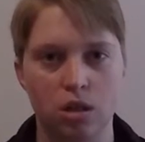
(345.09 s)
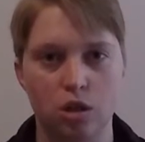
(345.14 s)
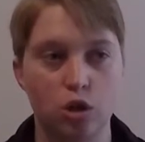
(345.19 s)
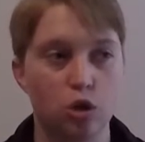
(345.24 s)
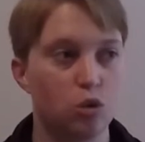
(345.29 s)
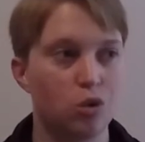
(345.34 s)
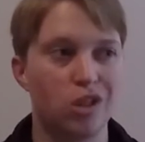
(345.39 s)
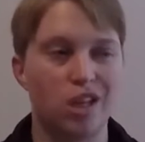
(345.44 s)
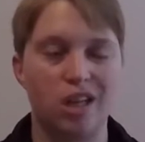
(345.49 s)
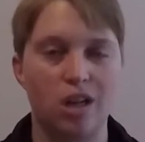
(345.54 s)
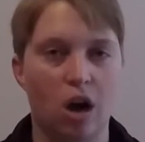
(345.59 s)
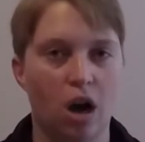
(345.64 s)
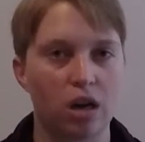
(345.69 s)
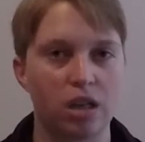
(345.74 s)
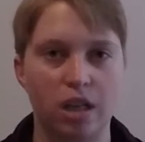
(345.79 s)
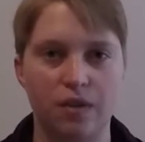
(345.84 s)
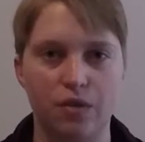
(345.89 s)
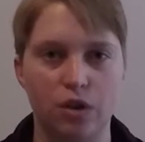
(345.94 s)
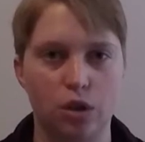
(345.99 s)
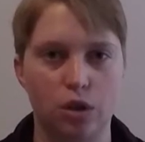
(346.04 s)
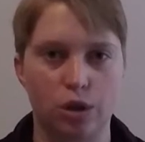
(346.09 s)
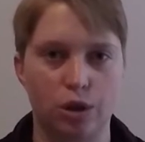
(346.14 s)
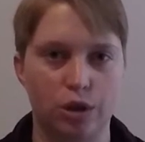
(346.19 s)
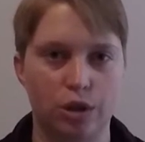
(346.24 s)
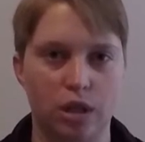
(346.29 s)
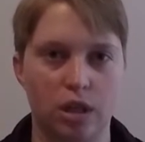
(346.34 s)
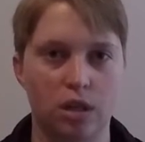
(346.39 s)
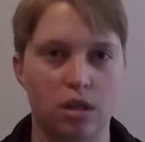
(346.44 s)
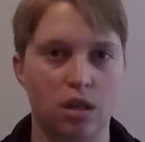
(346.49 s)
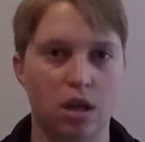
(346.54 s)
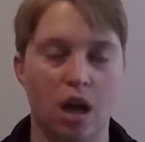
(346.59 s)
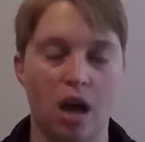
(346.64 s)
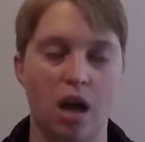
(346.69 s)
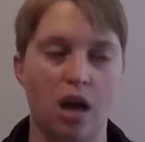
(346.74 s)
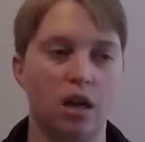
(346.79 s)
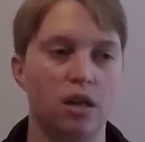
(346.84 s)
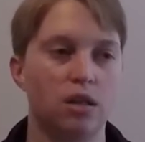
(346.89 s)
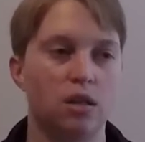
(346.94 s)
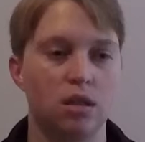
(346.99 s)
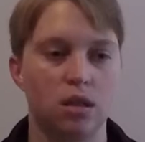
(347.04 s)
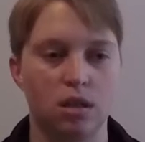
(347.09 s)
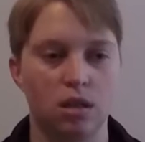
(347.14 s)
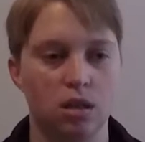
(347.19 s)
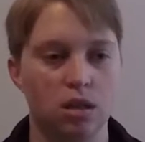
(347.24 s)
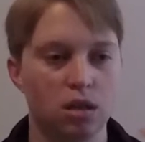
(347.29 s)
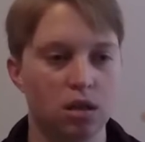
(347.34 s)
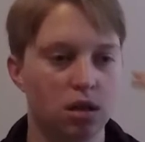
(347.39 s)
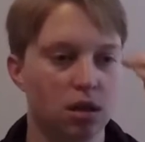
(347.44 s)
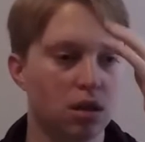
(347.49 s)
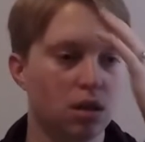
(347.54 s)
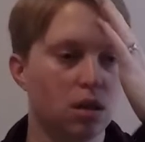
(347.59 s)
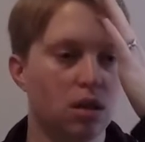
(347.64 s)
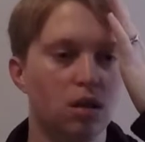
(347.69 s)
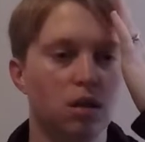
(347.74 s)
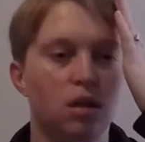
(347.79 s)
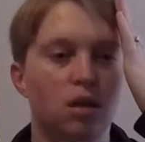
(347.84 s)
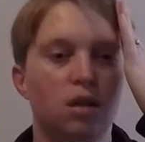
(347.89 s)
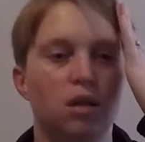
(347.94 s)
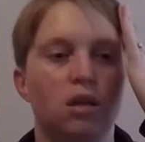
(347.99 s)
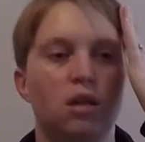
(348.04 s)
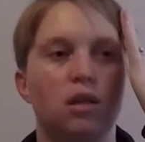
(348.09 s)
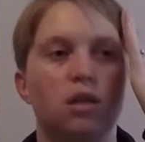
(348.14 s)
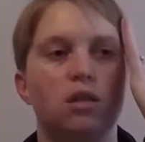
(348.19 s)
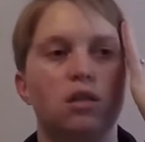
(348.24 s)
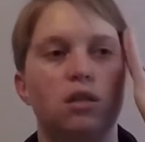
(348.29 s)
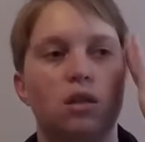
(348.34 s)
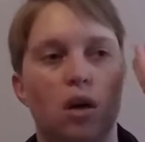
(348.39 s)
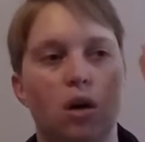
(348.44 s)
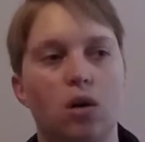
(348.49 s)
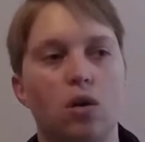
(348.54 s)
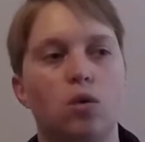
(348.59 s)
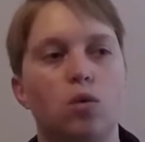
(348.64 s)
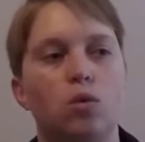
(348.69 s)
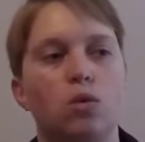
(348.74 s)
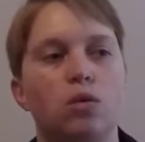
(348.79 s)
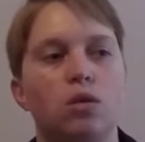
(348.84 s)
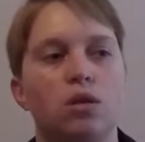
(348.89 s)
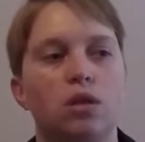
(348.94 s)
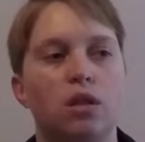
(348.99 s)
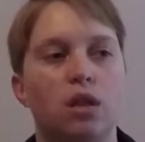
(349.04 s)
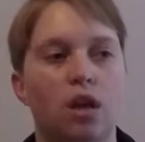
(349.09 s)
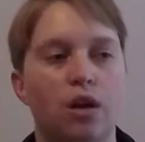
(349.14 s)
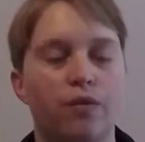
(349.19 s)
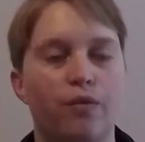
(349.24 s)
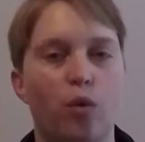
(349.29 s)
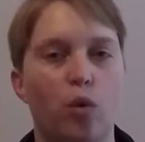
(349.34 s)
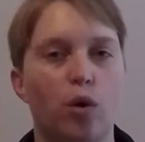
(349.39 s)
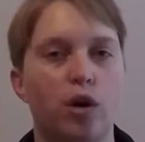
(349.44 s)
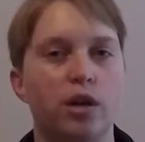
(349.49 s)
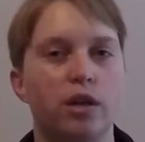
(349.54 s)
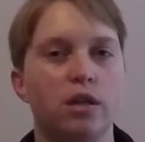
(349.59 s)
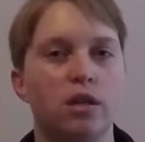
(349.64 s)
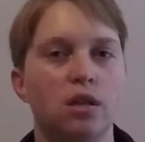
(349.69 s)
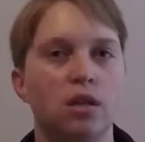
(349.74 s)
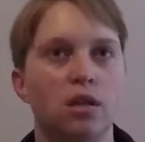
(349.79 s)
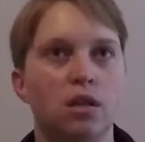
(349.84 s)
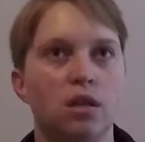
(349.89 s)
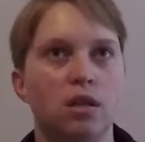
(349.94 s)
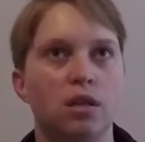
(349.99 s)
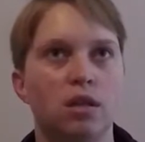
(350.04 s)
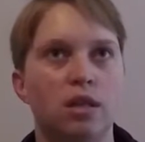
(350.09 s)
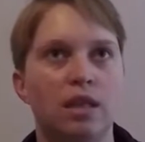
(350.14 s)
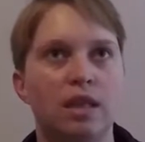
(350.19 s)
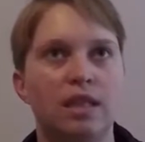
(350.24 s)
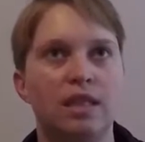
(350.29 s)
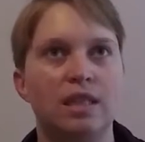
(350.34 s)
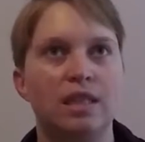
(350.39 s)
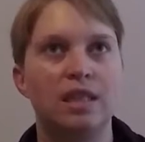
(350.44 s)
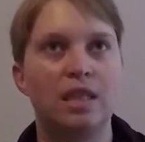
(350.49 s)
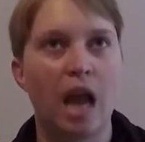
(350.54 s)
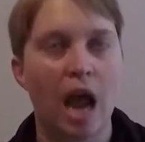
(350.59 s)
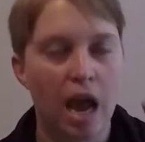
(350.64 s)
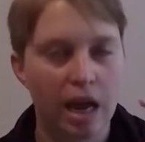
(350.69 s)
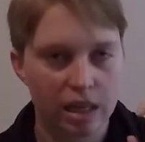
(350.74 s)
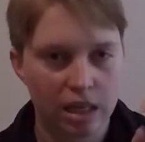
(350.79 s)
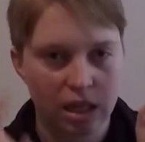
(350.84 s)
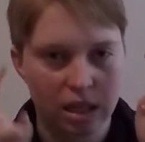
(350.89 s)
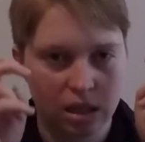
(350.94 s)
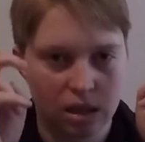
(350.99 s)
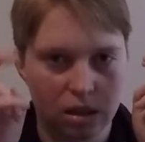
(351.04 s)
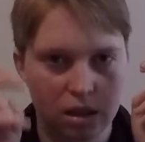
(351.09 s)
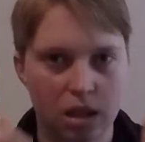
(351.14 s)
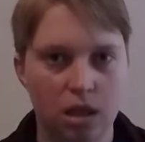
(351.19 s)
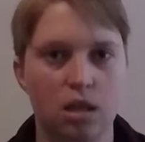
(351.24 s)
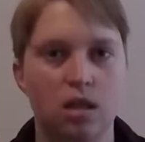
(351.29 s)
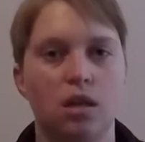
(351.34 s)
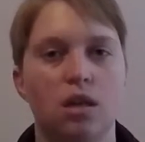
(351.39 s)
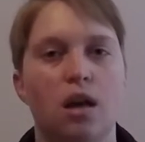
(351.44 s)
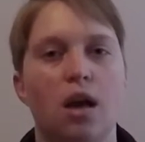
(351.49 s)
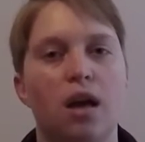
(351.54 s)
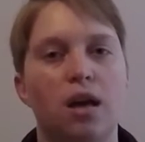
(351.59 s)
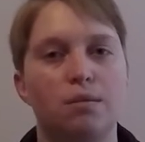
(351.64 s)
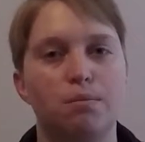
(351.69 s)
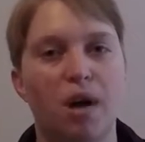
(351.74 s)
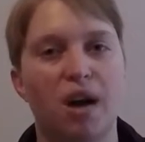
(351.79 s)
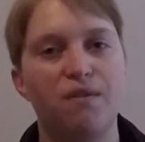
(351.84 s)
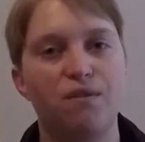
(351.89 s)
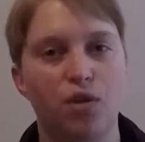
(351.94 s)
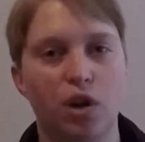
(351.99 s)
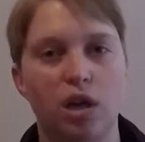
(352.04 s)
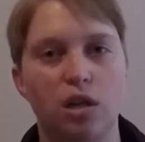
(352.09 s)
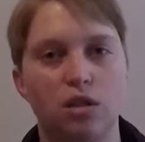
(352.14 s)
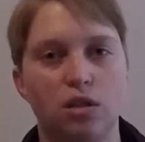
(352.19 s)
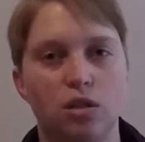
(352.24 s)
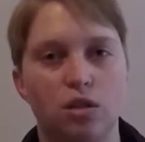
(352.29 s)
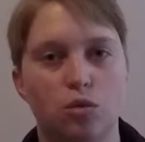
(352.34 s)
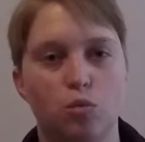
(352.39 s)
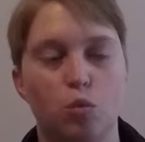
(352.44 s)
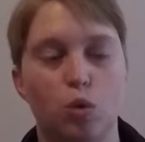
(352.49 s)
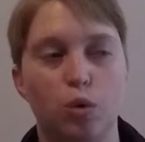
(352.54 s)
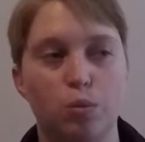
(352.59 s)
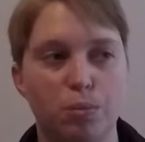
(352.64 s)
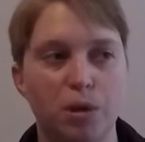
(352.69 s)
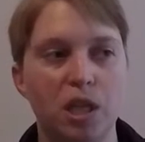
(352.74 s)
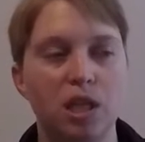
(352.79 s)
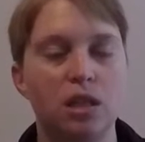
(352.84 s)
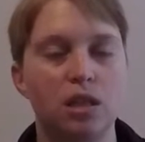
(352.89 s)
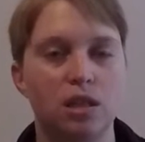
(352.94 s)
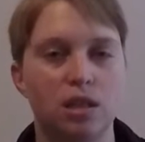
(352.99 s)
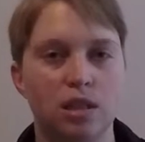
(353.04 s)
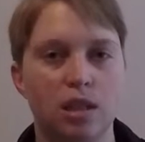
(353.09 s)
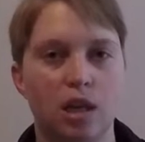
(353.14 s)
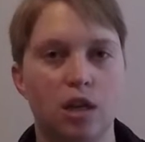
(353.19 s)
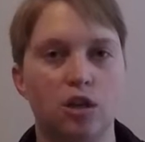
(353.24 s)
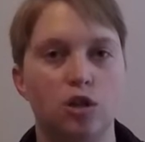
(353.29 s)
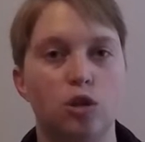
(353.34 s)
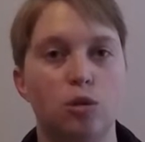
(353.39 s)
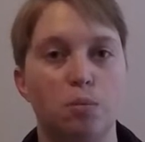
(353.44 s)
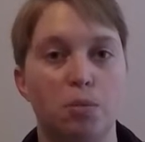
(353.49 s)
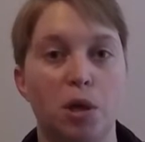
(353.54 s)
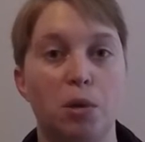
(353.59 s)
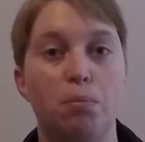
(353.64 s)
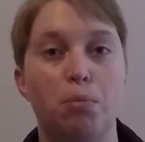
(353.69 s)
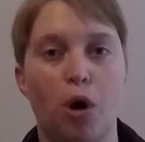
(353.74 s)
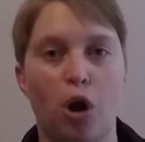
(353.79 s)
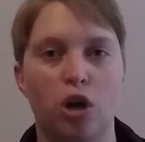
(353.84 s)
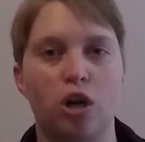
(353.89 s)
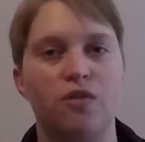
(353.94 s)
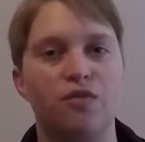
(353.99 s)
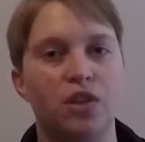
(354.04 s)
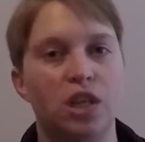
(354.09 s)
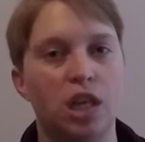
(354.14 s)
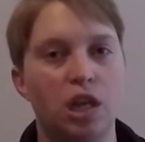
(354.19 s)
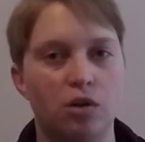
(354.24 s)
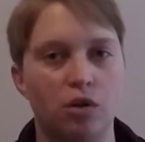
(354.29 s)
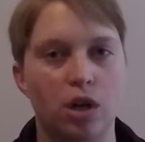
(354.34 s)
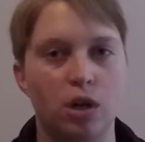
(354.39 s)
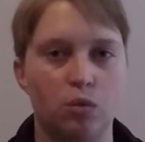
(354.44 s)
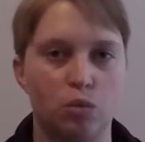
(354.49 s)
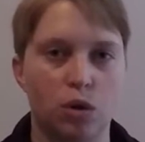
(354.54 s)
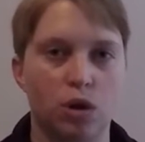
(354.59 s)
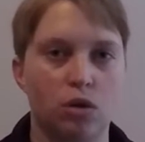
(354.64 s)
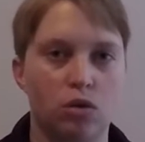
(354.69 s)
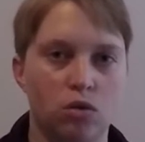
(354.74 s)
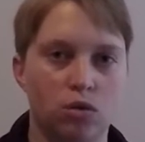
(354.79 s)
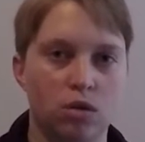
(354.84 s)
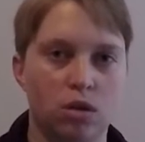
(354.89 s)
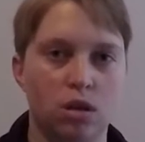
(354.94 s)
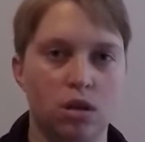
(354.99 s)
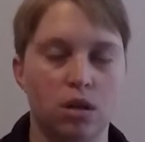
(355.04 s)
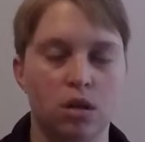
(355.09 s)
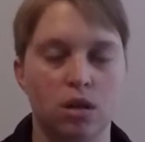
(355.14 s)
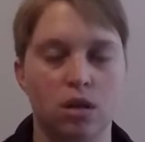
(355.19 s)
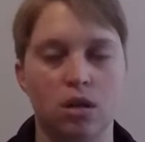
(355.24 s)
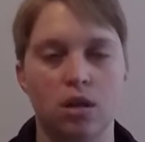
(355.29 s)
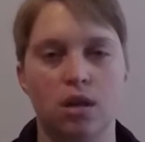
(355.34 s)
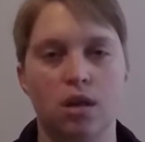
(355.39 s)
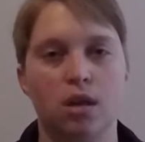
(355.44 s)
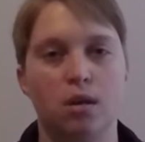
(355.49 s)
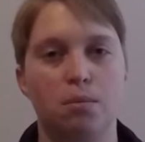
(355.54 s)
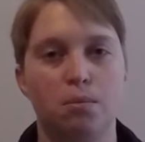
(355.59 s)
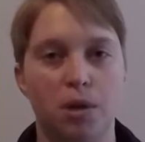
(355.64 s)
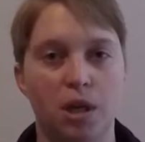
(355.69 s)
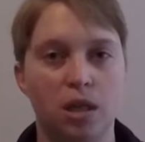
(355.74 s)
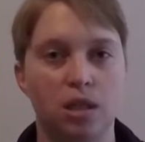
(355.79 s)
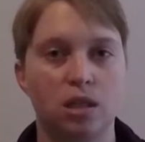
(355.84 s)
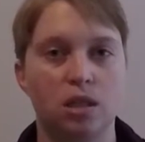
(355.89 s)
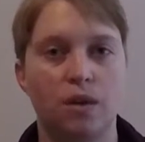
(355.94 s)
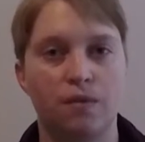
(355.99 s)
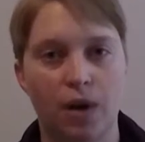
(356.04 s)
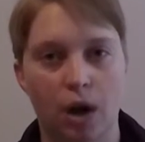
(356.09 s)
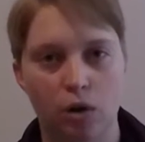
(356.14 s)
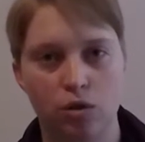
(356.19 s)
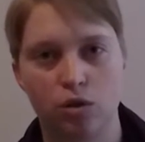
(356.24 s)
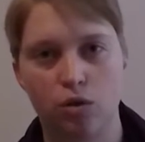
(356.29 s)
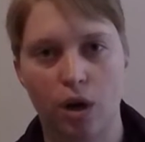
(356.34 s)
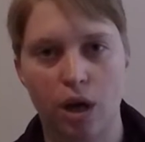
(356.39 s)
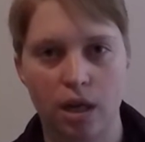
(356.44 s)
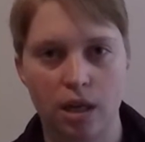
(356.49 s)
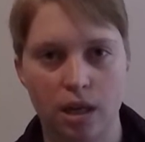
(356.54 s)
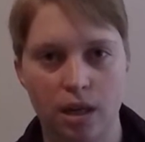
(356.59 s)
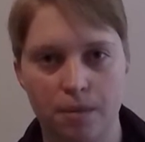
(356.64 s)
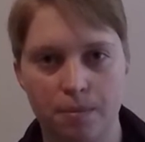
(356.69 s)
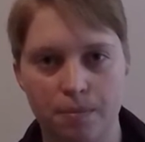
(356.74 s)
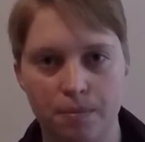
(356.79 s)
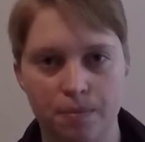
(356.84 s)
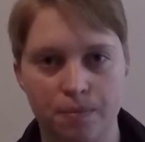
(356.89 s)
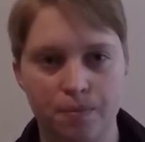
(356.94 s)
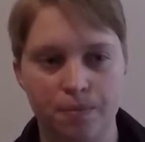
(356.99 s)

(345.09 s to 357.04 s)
You cannot even learn it, and so therefore technically my friends would be considered to be part of hearing world because of our training.